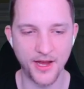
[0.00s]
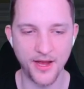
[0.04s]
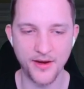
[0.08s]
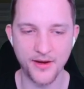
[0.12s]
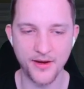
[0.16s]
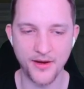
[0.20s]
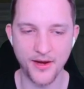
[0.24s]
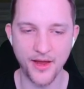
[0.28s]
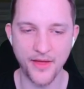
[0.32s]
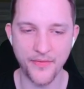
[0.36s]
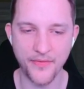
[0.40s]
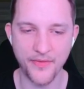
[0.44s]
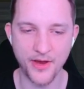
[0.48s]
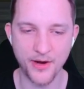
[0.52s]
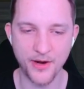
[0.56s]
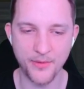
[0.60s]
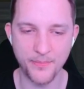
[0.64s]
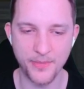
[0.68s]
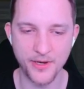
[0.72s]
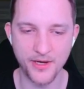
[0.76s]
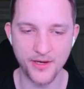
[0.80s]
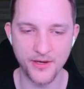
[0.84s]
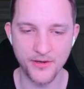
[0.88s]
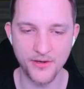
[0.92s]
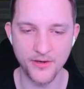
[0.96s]
and let there
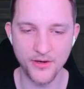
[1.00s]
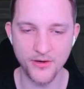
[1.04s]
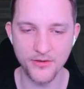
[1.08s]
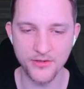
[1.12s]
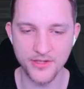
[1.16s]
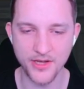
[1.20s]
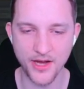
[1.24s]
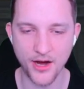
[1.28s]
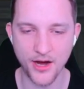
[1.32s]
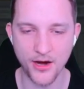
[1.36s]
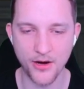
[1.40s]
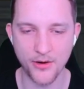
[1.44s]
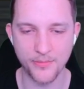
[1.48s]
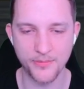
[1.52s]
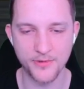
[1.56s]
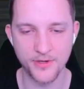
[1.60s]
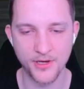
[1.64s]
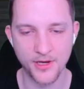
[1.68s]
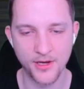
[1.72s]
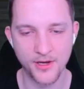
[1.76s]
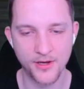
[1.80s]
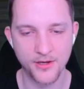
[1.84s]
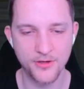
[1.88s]
be no doubt